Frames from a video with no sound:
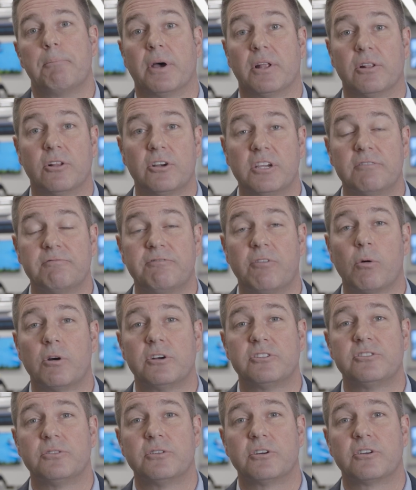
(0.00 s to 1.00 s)
But looking
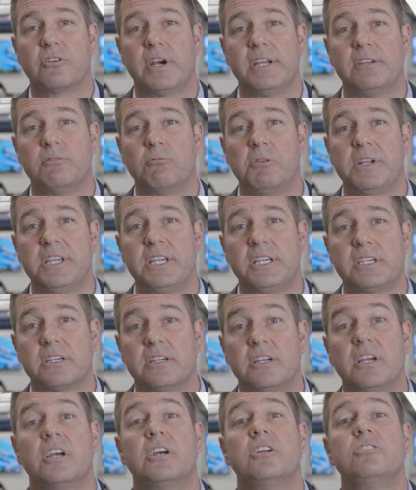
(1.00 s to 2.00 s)
forward to a great week.
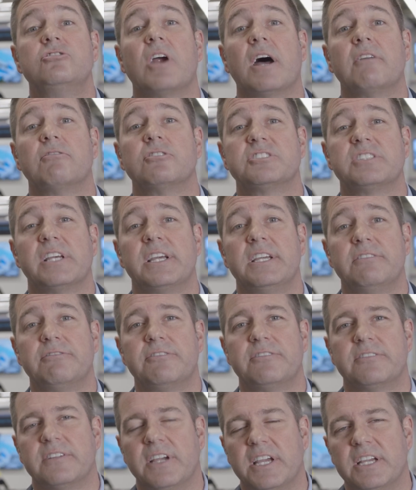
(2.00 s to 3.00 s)
Travel safe
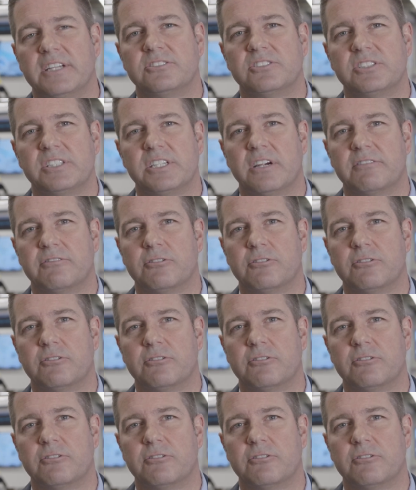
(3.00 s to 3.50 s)
and see